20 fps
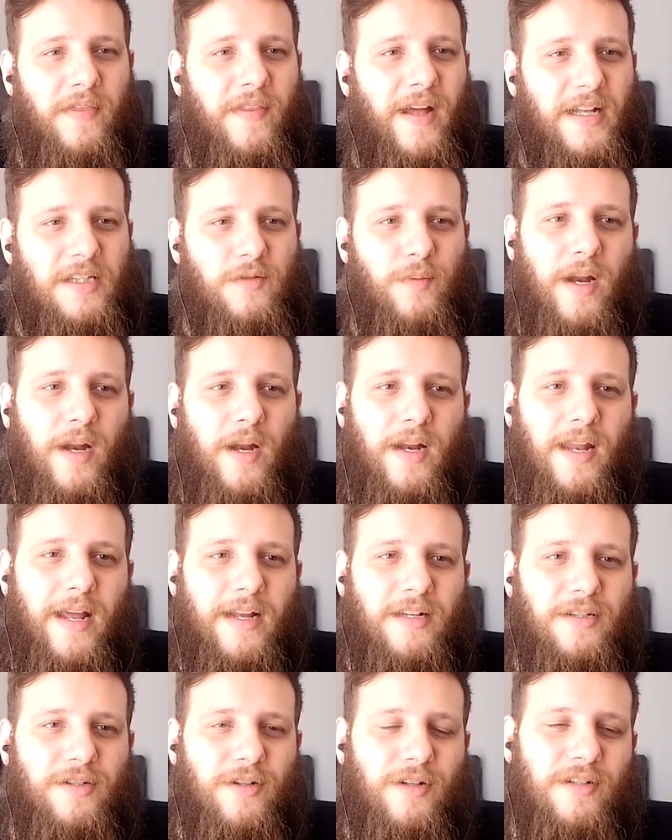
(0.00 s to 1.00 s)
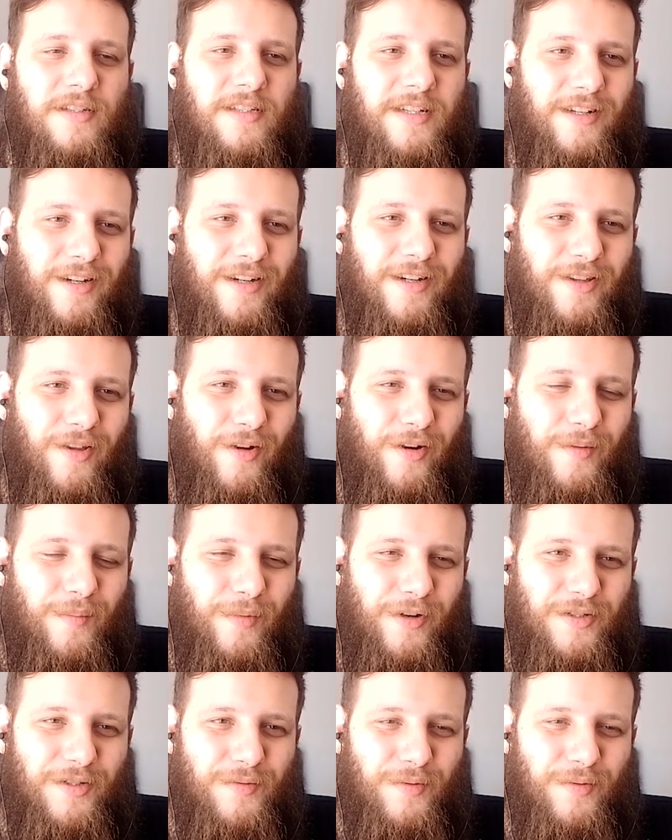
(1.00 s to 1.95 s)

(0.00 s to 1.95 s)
That's when I like to consider Thornbury's